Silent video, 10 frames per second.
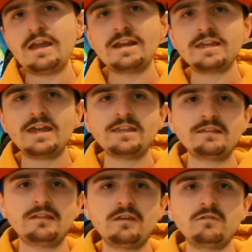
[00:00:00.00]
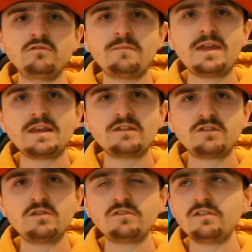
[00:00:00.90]
And again, you know, who's making
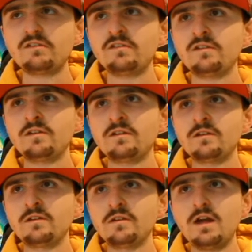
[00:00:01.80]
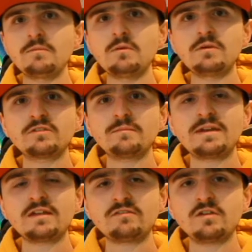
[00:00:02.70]
excuses? I'm not one to
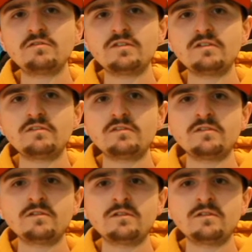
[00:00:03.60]
make excuses.